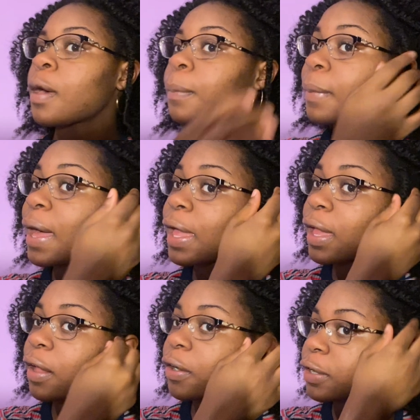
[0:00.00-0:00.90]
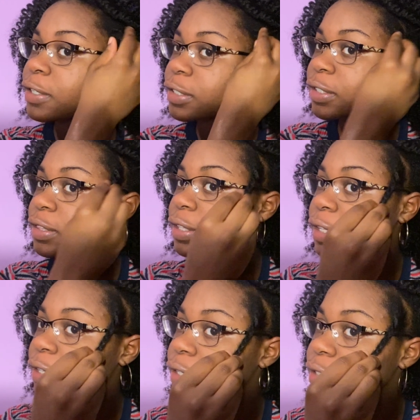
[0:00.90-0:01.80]
My hair is the
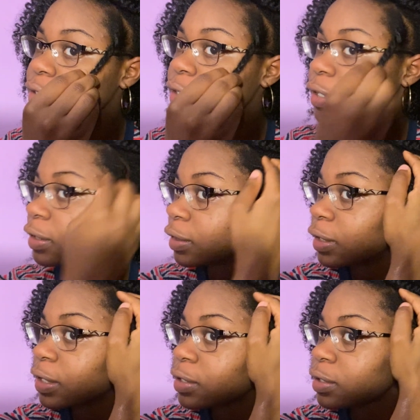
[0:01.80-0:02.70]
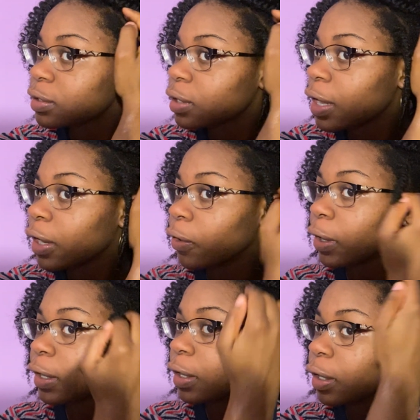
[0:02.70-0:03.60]
thickest in this
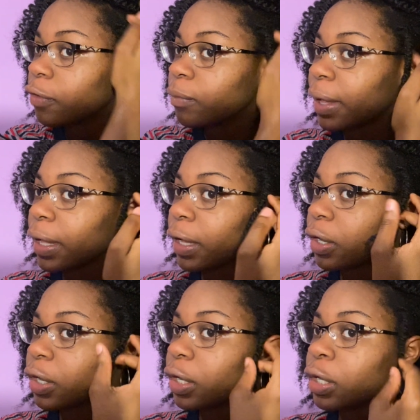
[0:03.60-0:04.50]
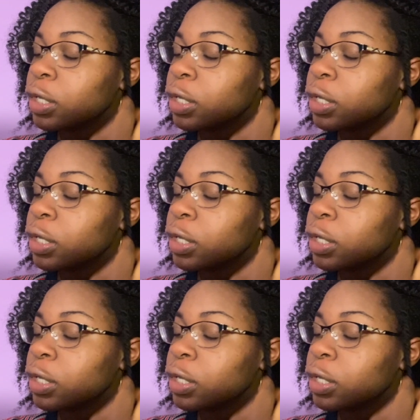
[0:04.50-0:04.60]
area of my hair,